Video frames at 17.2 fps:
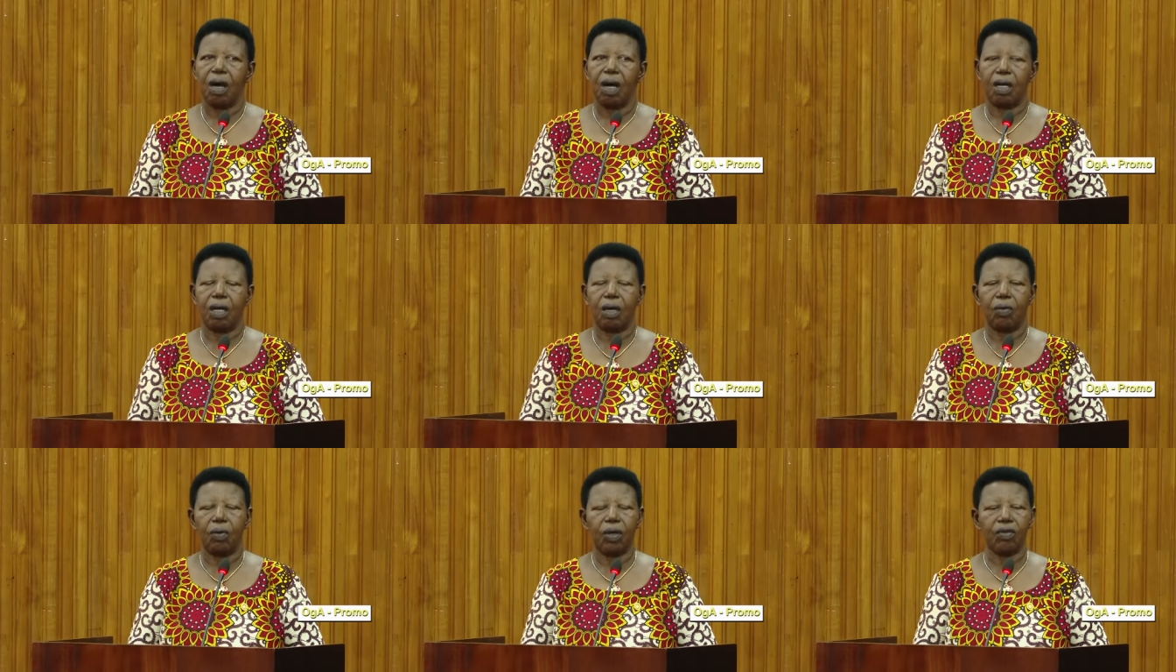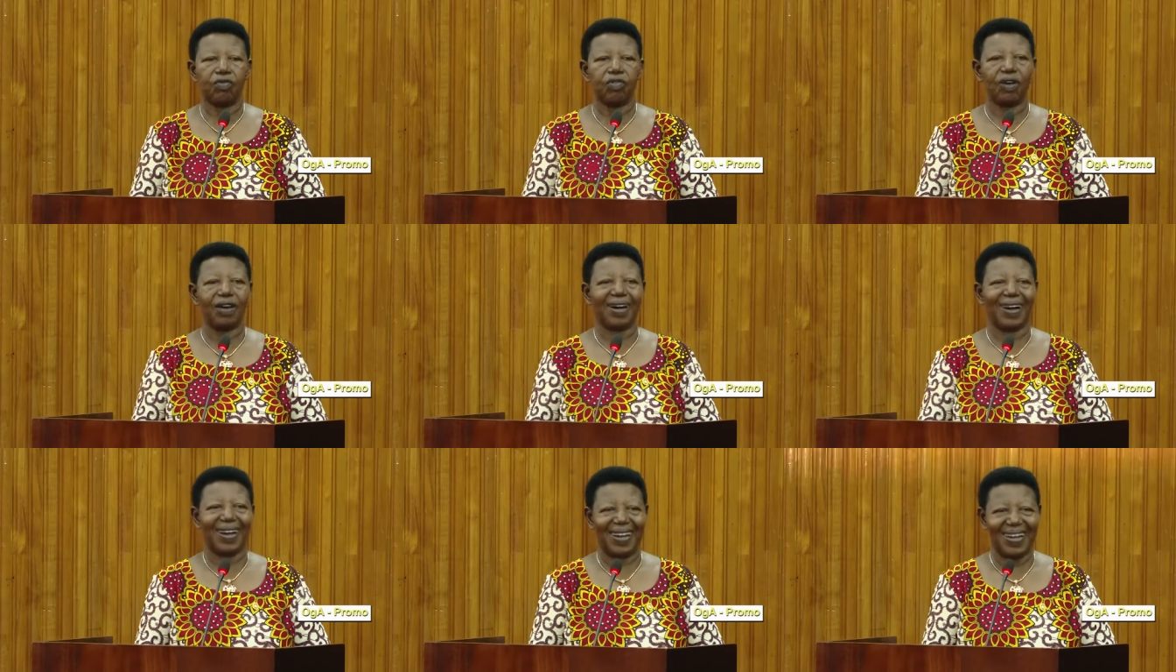and I want to
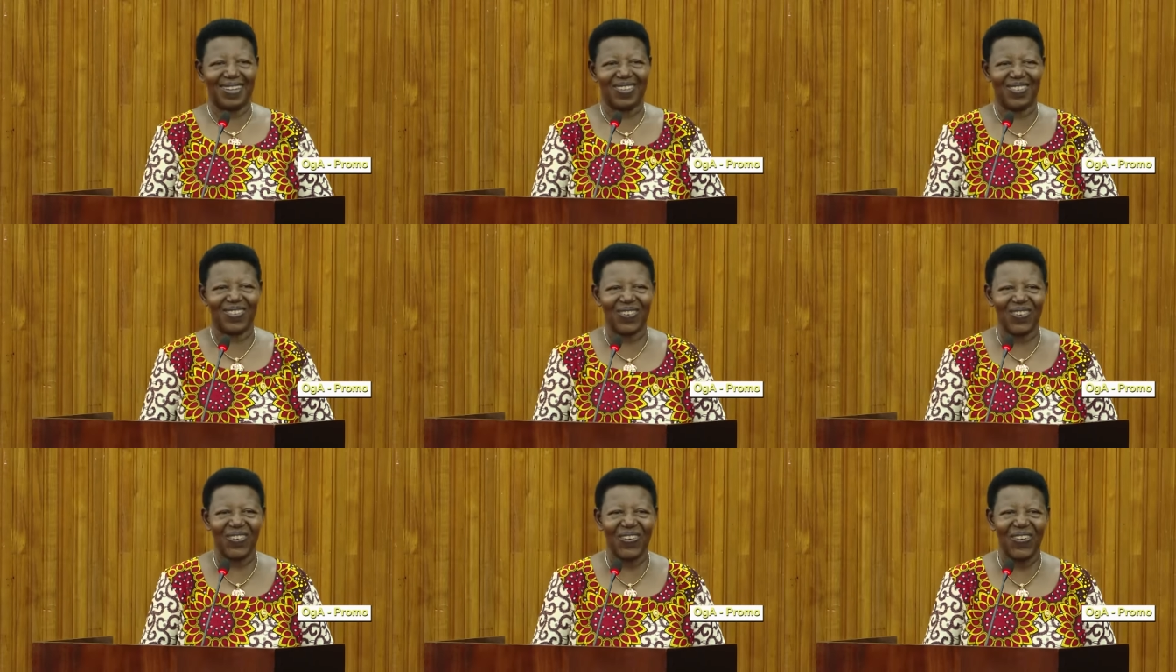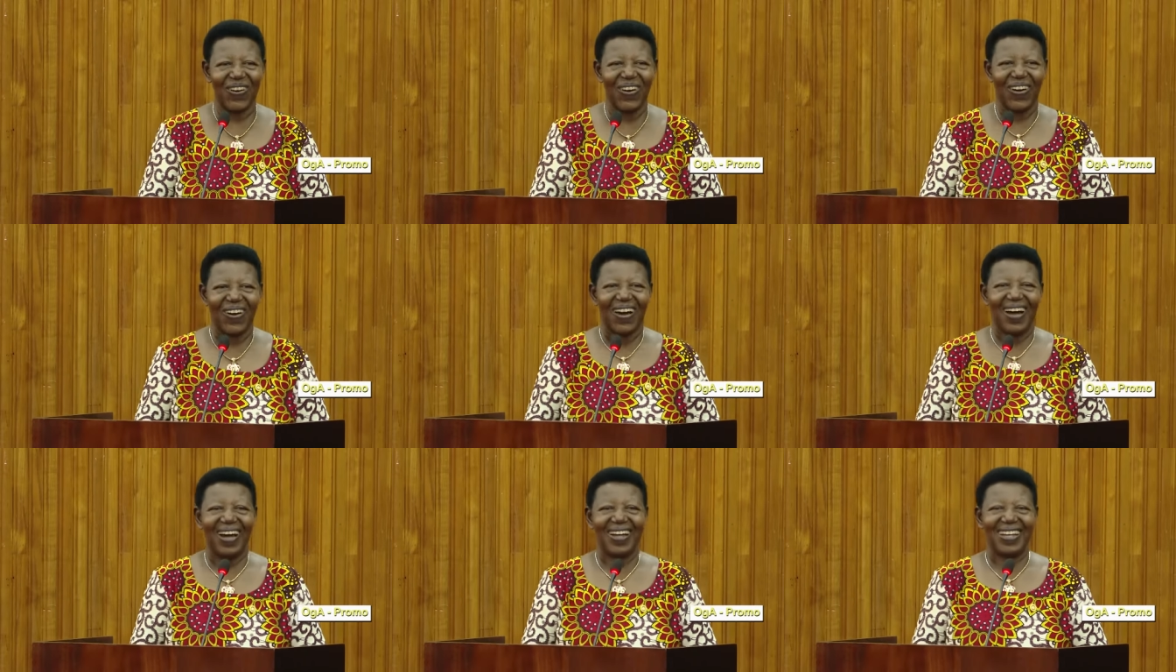encourage you
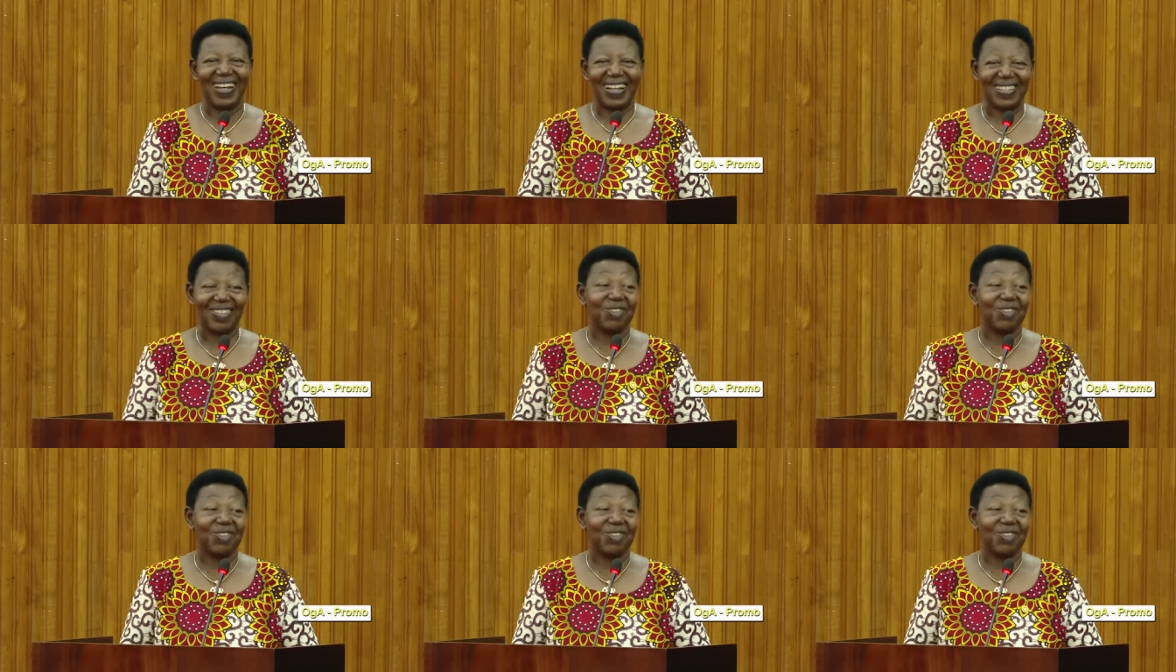and